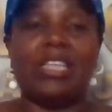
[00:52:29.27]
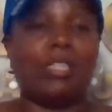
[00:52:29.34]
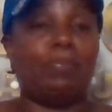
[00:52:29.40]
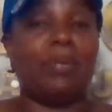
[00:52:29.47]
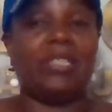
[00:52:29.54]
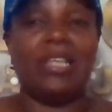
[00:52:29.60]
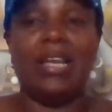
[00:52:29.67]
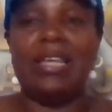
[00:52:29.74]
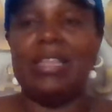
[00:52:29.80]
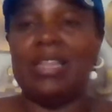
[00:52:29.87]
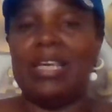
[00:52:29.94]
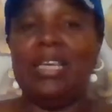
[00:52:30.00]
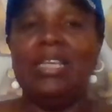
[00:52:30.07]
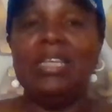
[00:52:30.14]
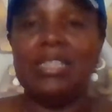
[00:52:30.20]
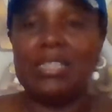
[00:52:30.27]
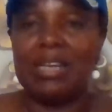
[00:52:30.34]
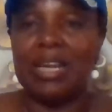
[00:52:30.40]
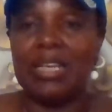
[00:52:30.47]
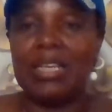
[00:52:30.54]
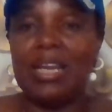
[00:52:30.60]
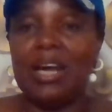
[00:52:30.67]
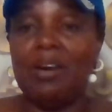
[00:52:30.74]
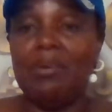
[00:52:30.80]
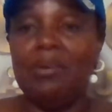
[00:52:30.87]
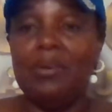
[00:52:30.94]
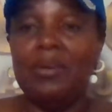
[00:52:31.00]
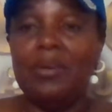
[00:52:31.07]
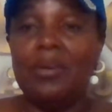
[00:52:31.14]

especially in the heat right now.